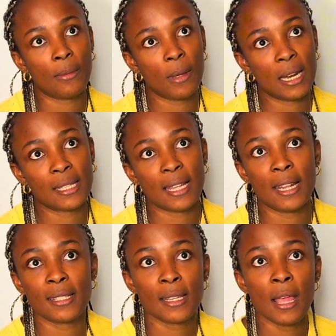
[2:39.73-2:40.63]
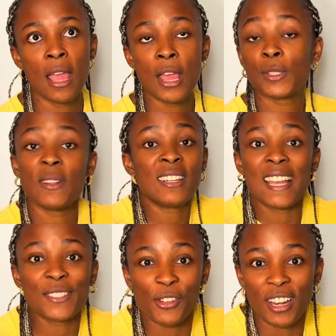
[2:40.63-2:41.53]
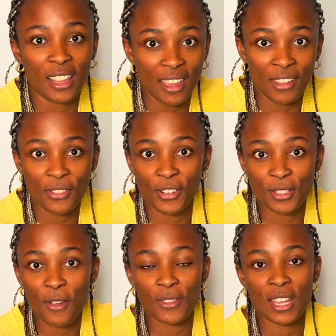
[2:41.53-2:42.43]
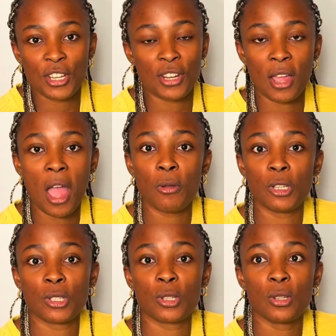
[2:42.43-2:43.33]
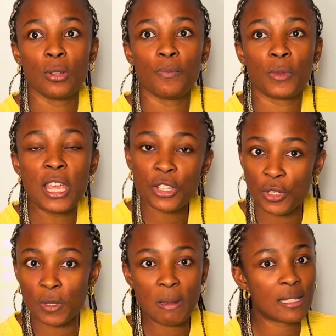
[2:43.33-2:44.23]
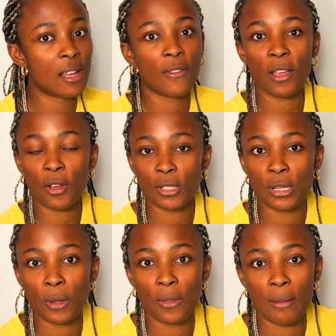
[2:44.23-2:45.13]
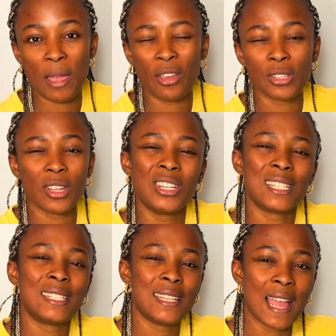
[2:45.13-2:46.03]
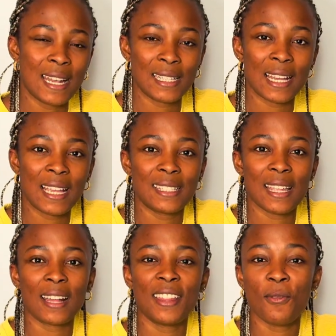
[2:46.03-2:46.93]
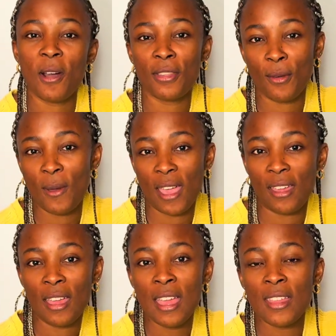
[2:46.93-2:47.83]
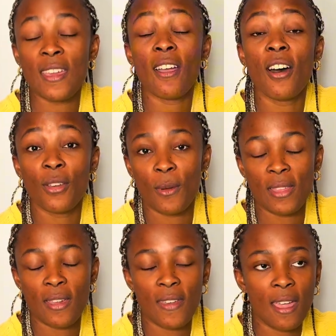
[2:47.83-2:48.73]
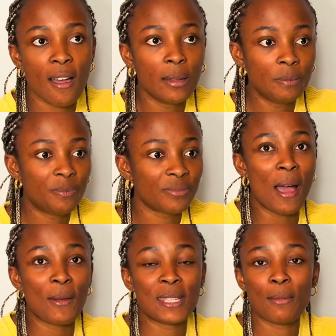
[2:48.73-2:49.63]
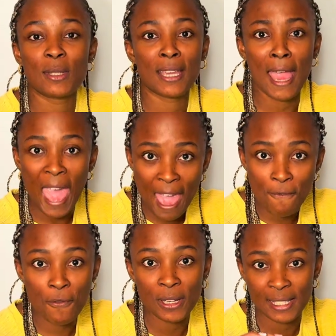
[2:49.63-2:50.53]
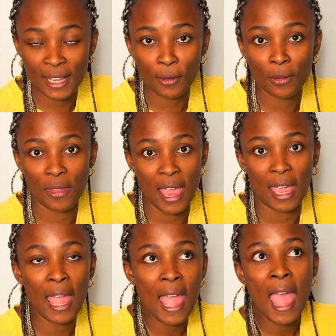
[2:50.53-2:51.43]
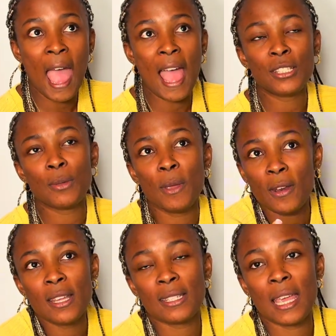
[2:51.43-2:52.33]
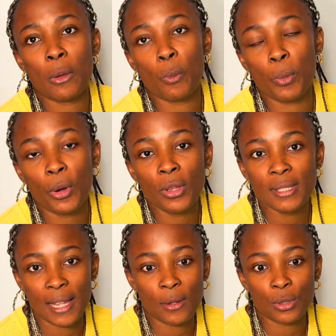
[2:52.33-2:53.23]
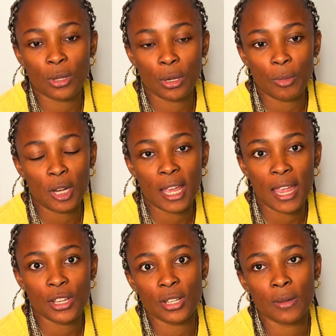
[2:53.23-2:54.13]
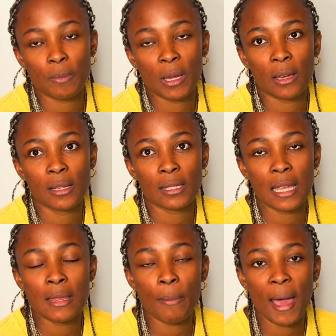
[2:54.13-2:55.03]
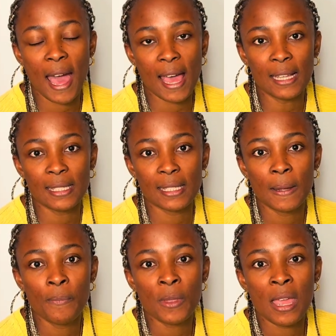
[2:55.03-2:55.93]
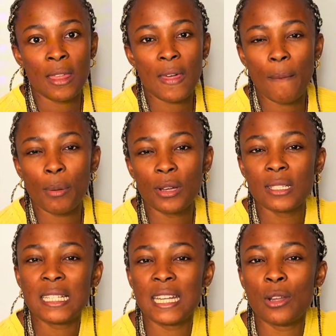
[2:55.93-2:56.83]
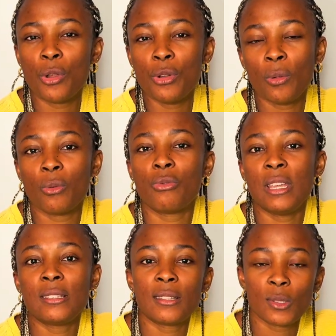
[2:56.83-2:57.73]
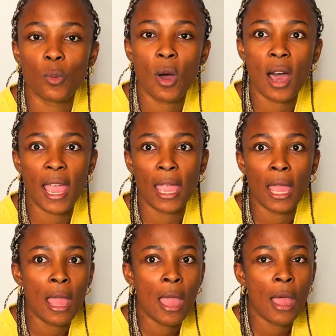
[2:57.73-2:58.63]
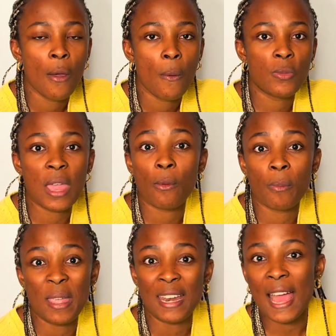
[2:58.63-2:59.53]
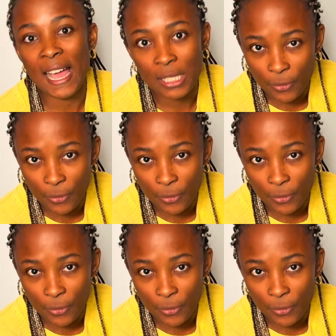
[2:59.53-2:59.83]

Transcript: in a sense. So I didn't ask for anything in the first conversation. I would just introduce myself. I got to know them. I got to understand exactly why they are the way that they are. I was able to get every single thing. And to be honest, it boils down to the communication, because in the past, that person did not know the reasons why they were being asked